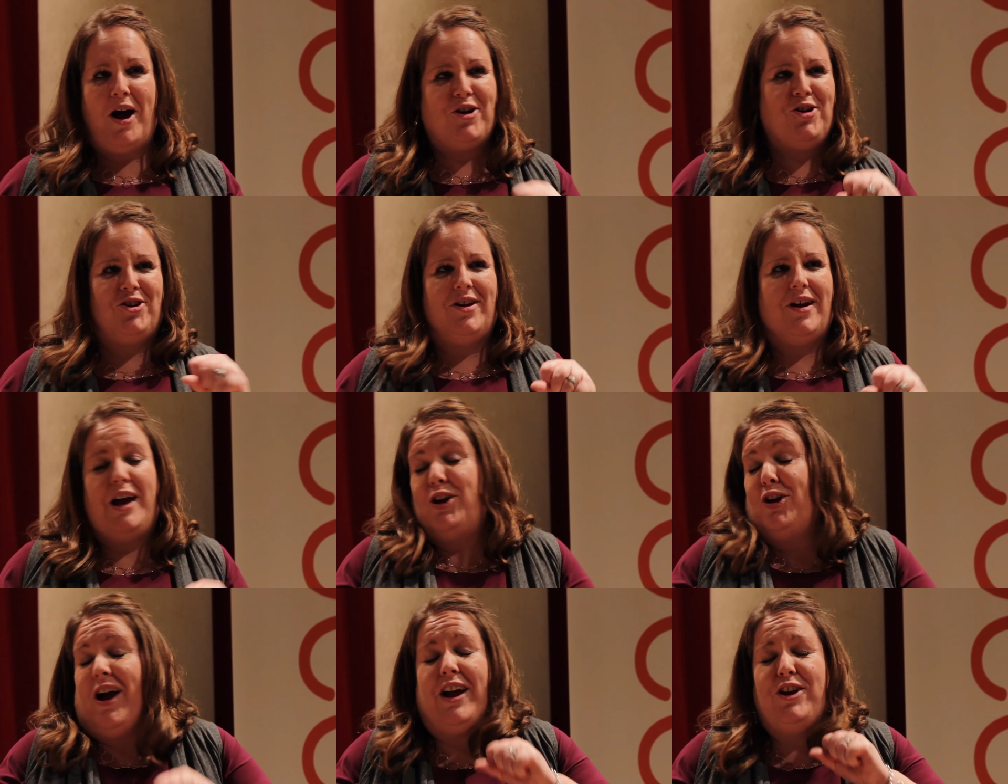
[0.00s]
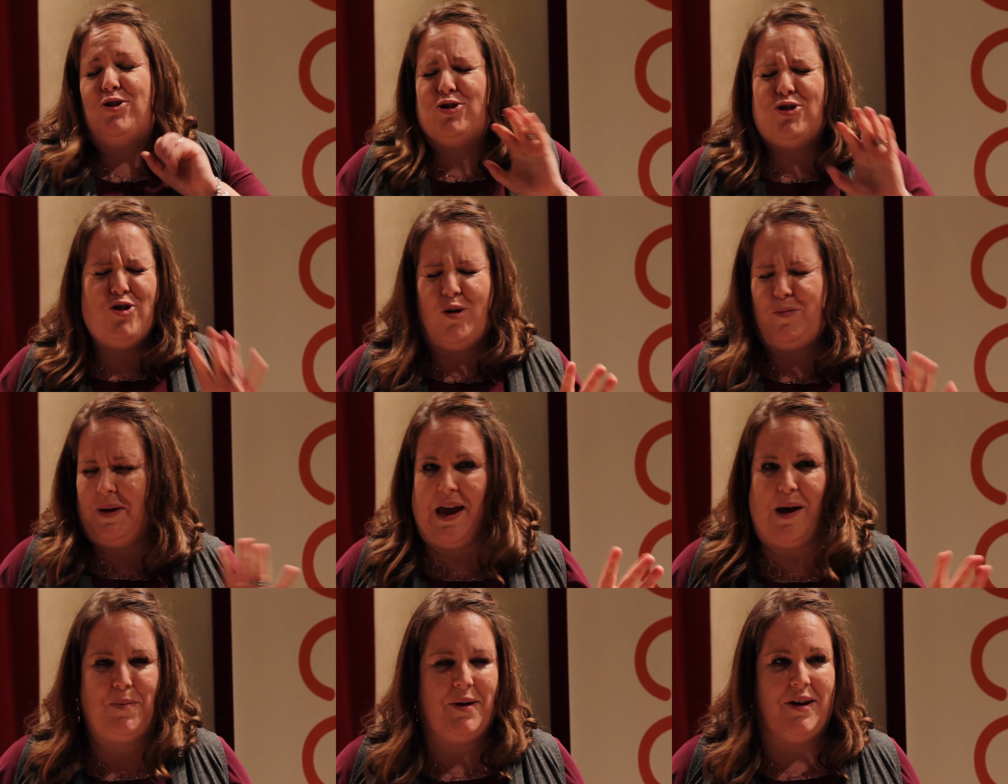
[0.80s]
I could not be
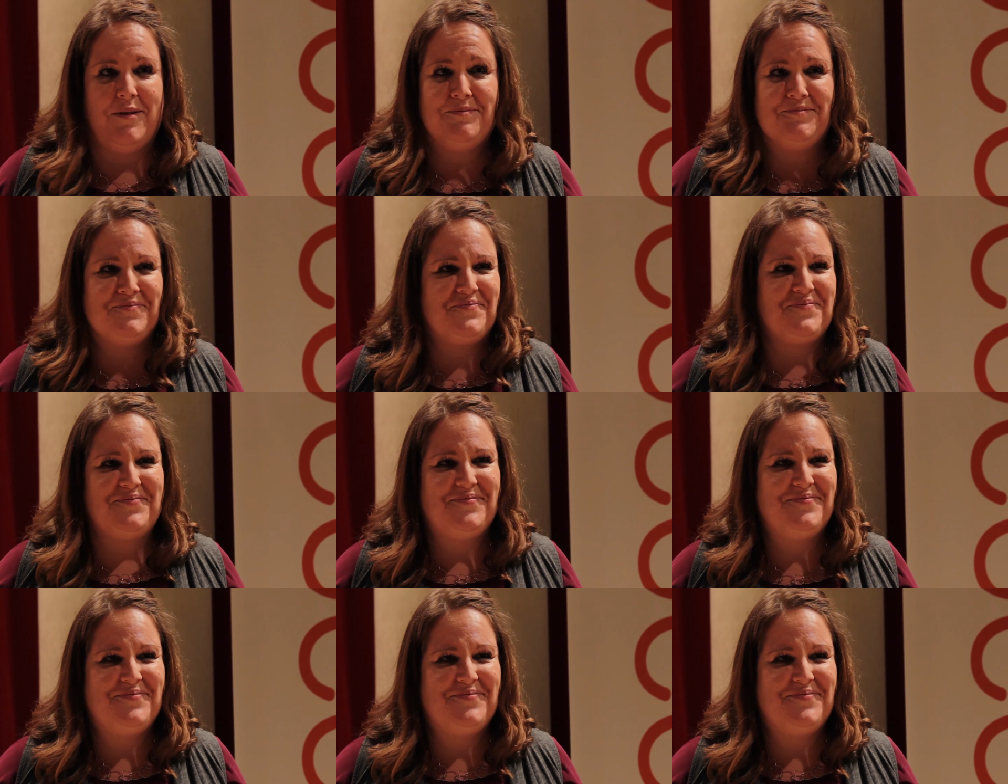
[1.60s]
happier.